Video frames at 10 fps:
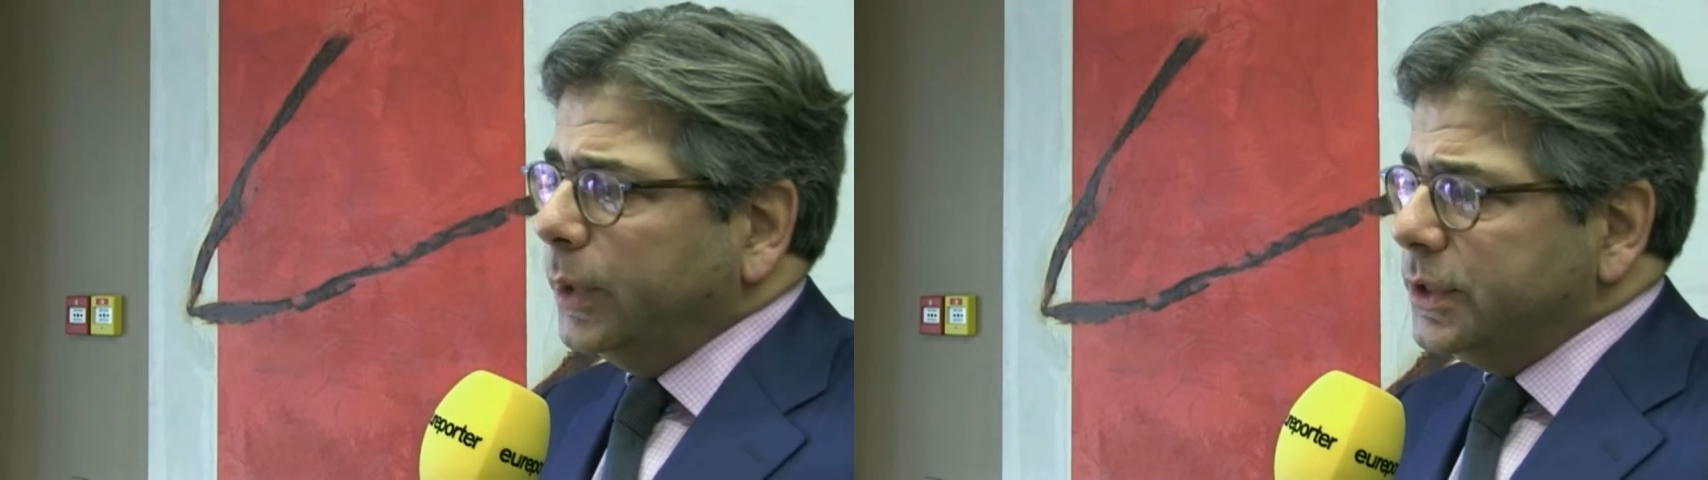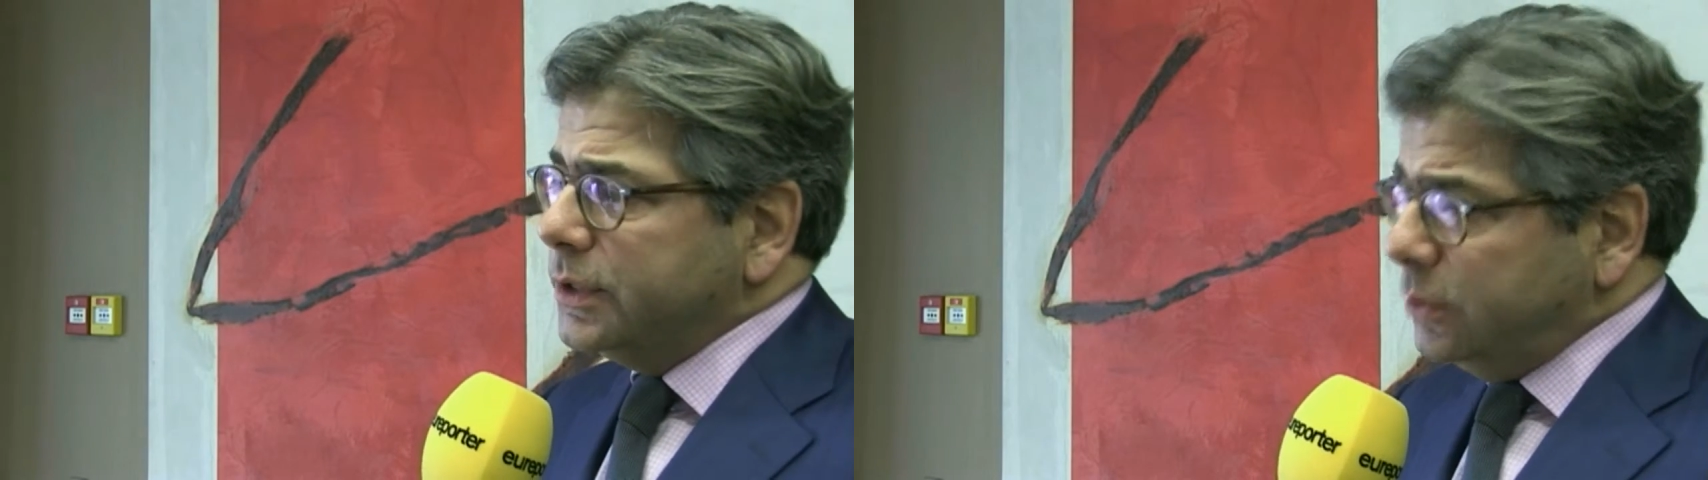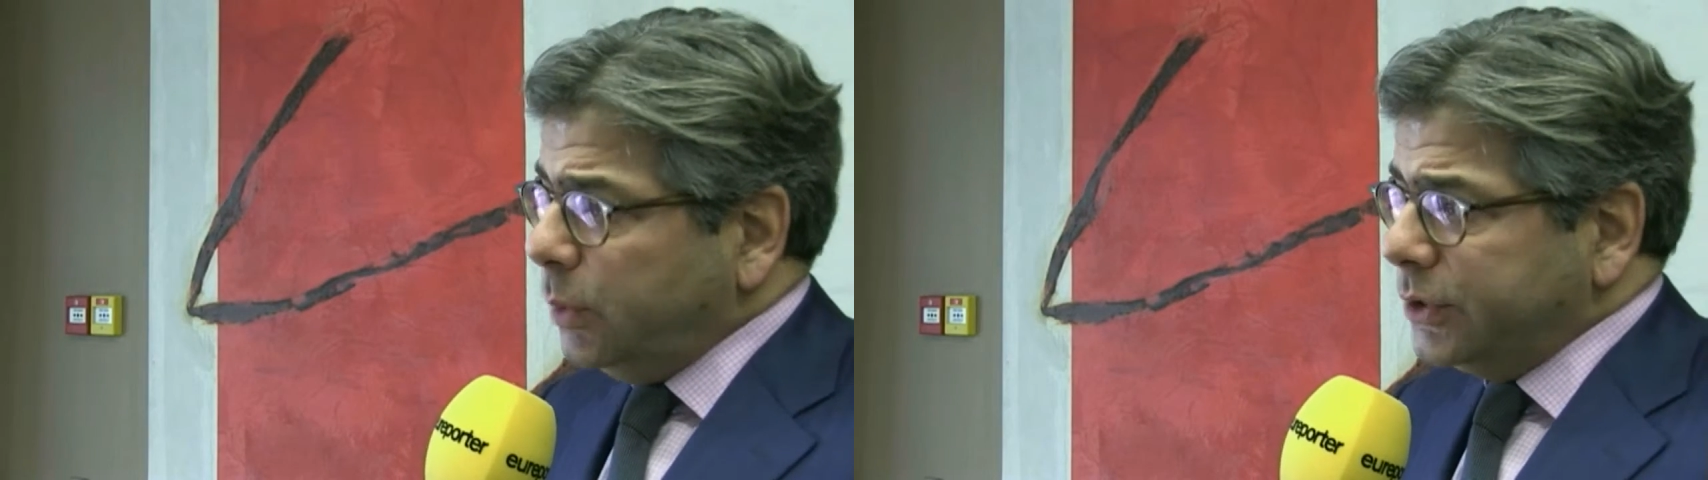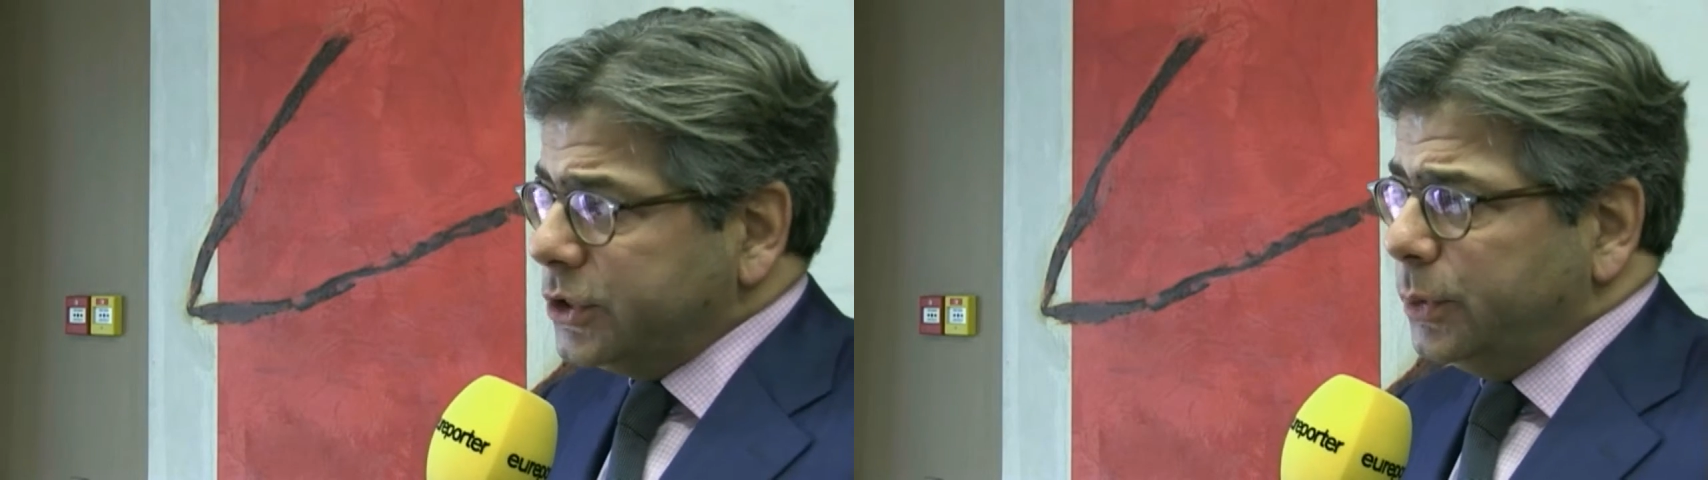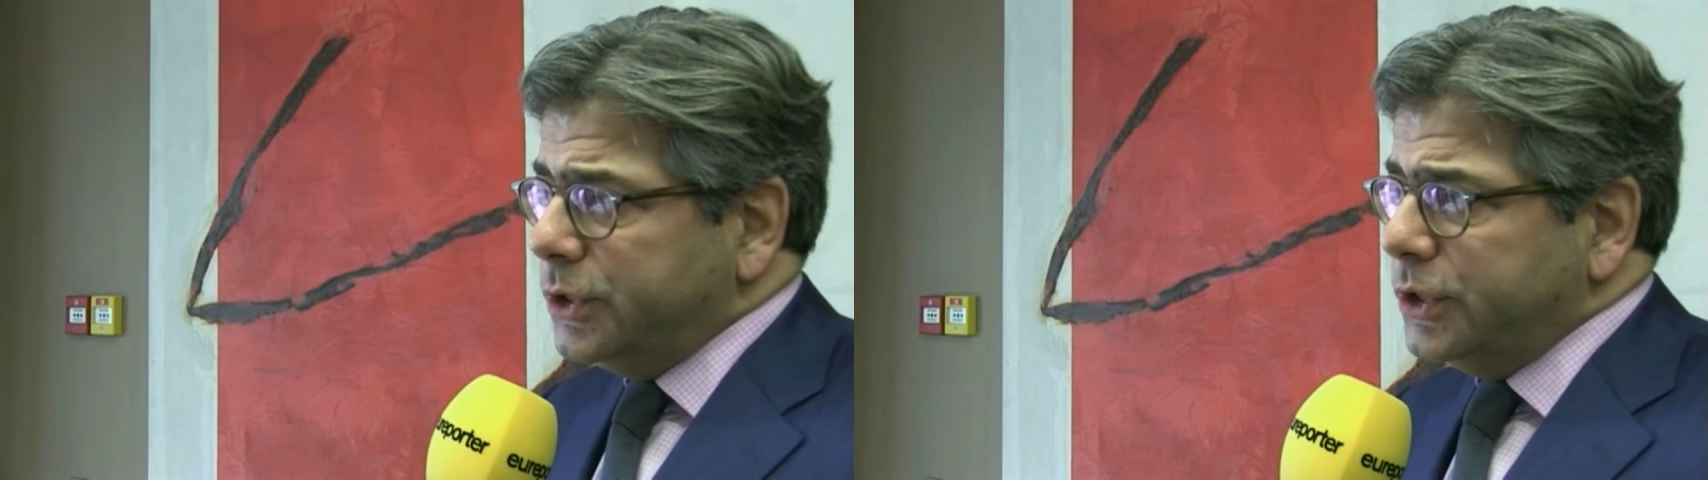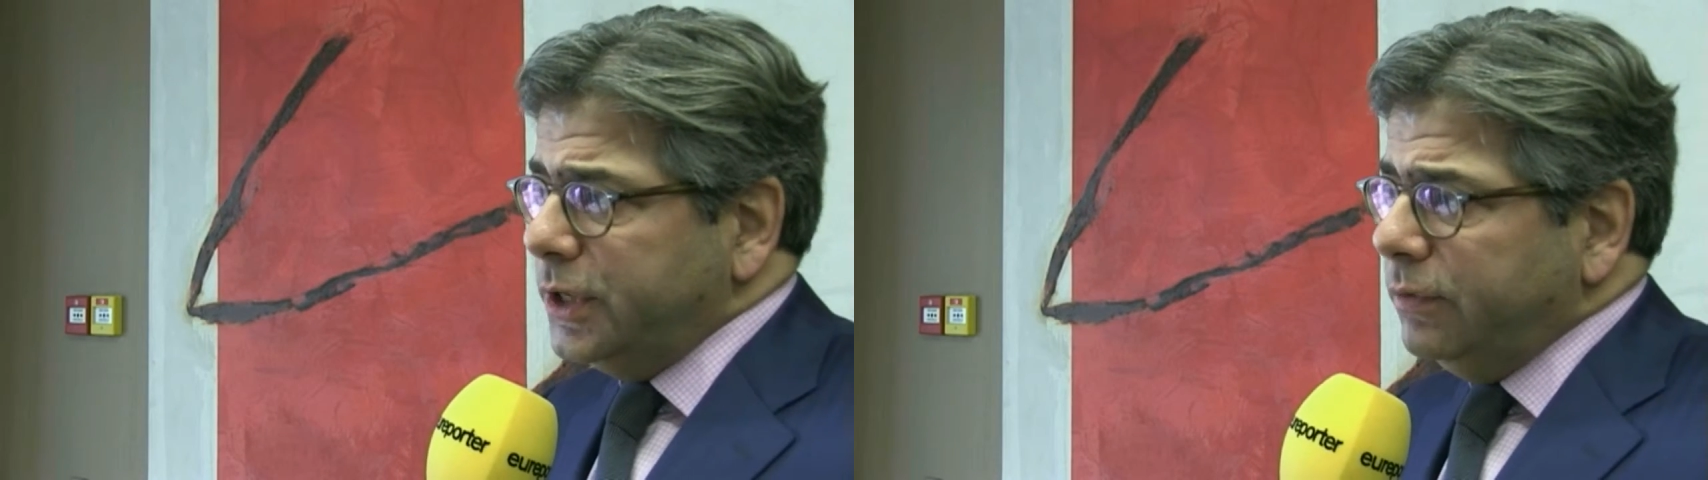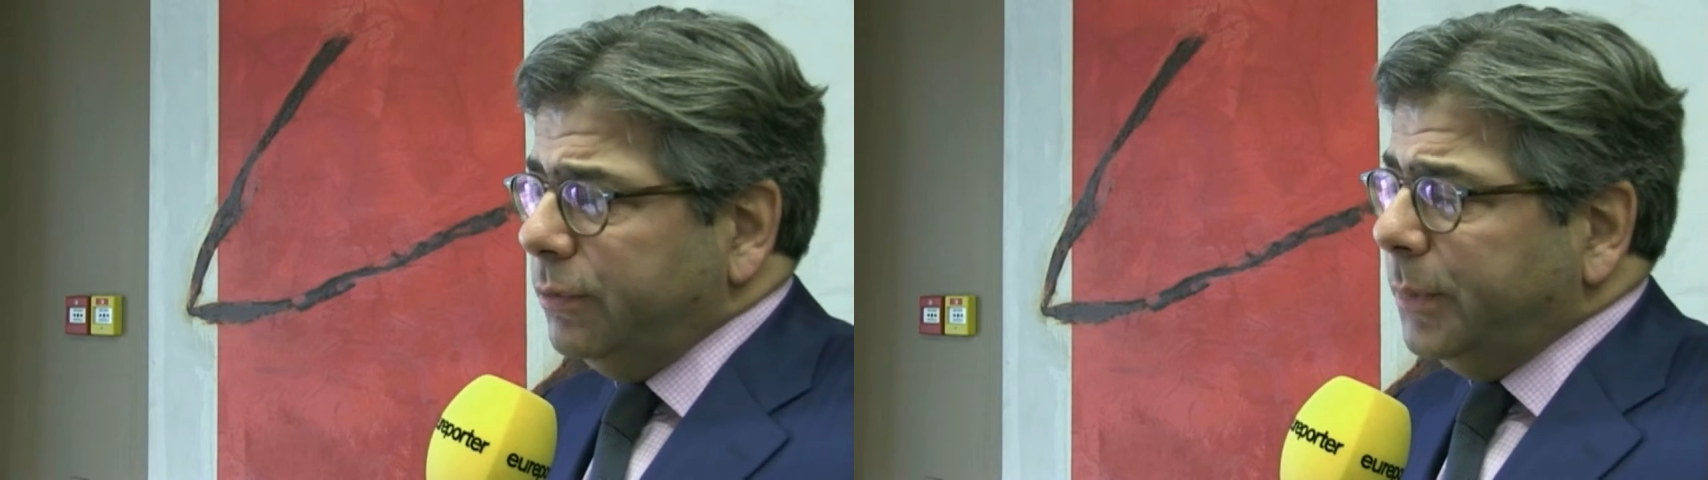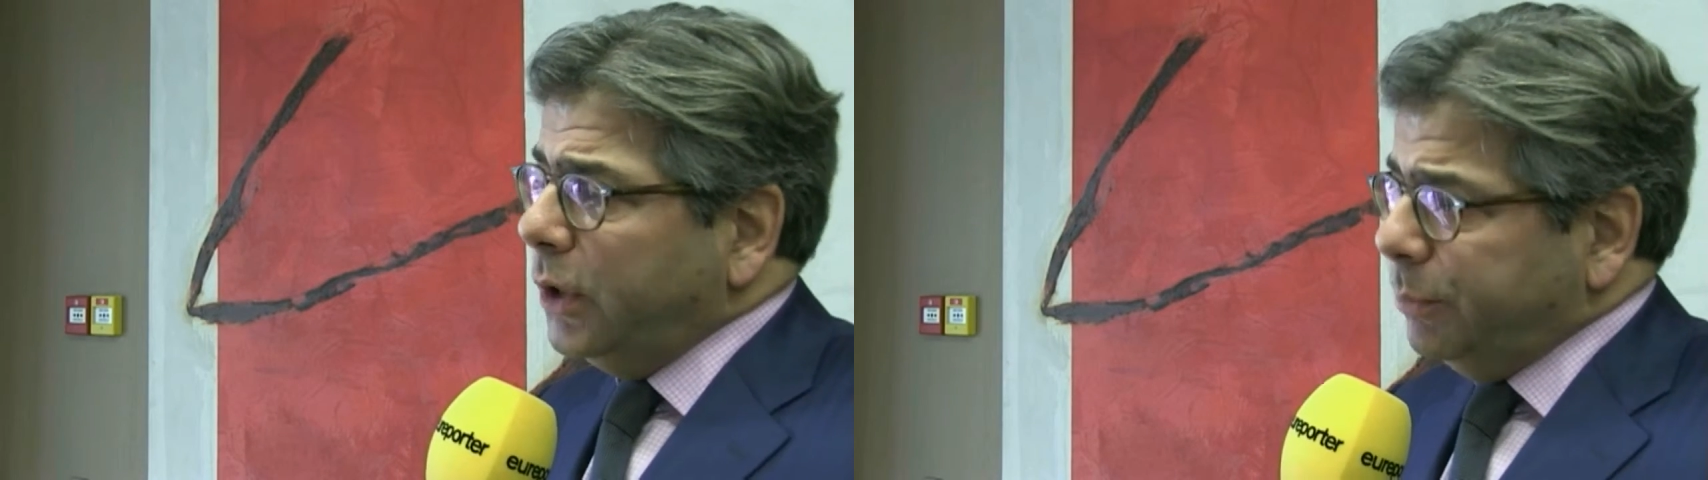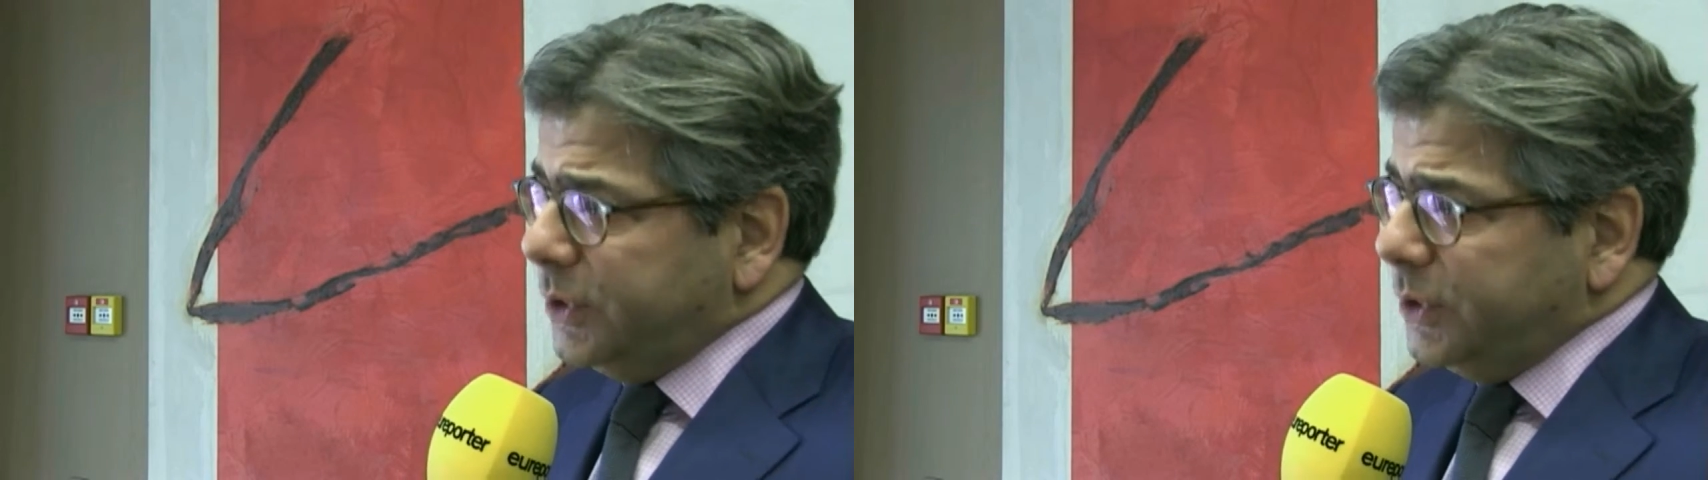which it wants to achieve both